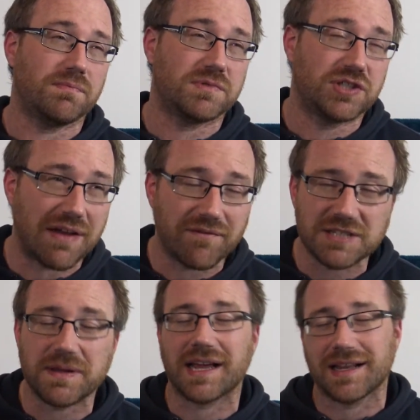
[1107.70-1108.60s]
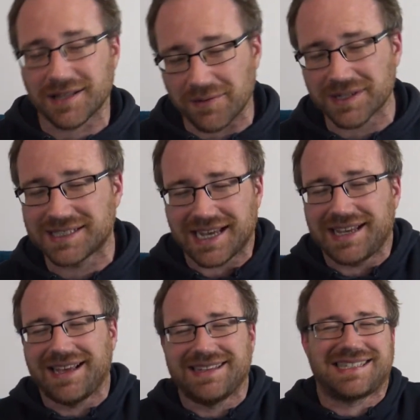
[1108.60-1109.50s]
generally speaking, I don't want to say
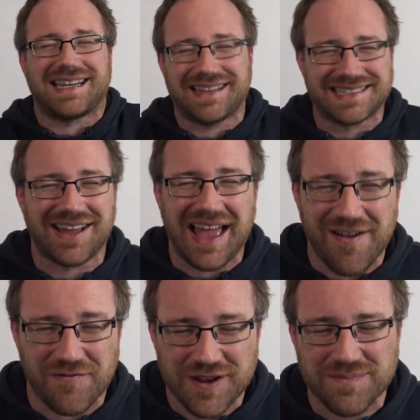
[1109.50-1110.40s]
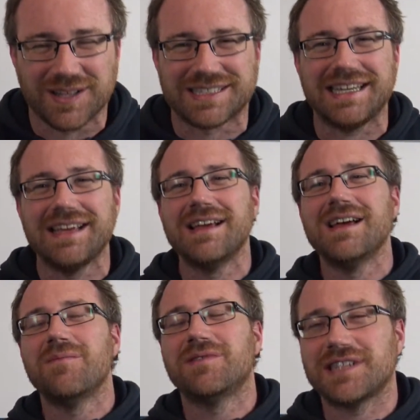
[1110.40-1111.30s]
it's not everybody,
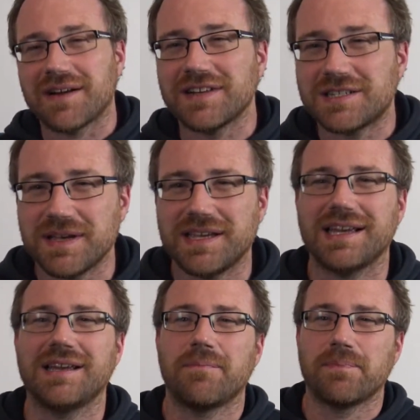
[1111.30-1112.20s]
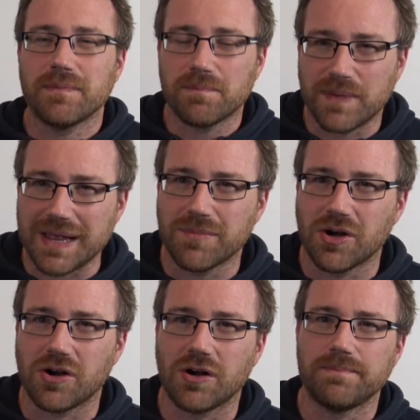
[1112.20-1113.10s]
but generally speaking, a bit
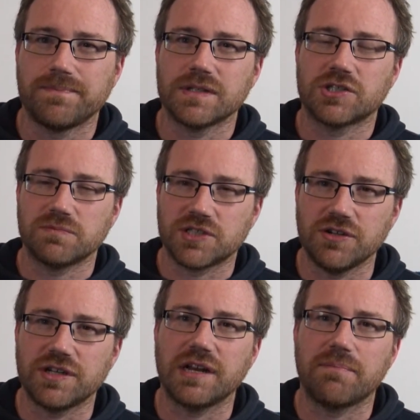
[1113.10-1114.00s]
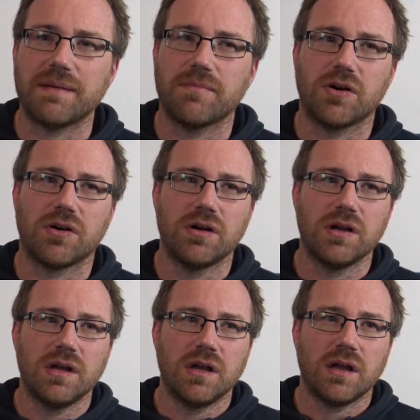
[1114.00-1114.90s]
more subdued and a bit more
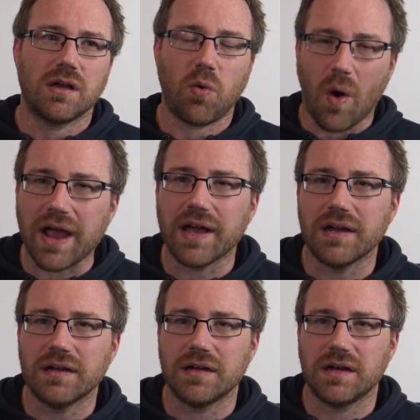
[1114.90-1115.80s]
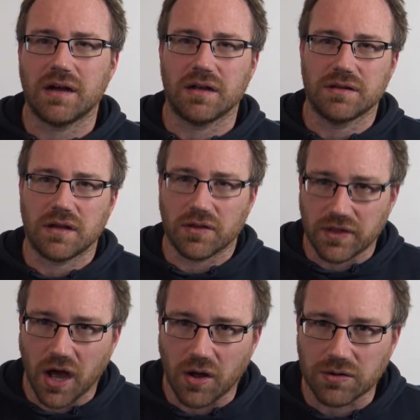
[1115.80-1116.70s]
quiet on
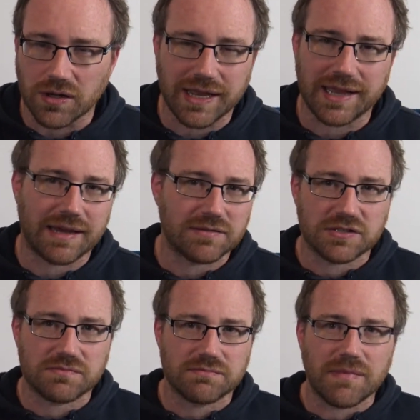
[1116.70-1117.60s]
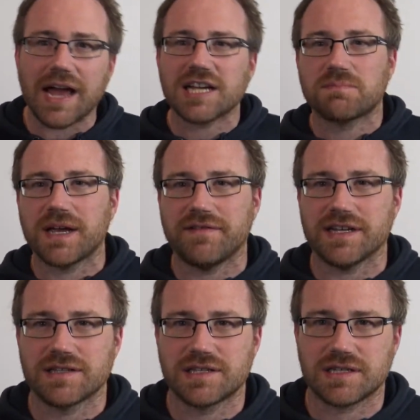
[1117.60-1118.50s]
the whole. Okay, that was my
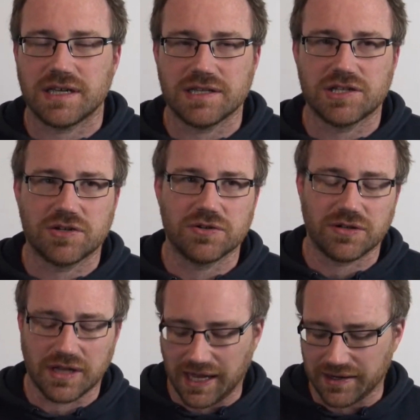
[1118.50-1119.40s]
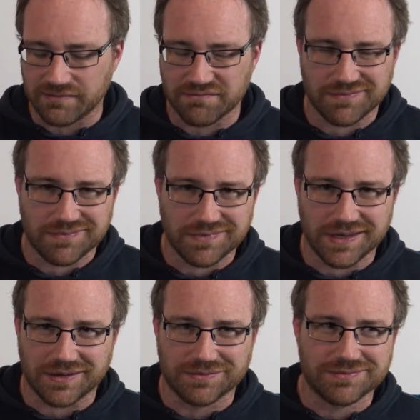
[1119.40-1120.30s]
experience in school, and, you
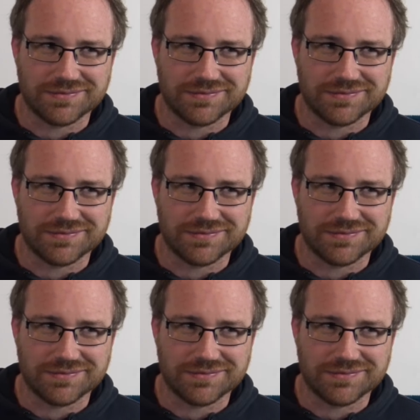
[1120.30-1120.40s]
know,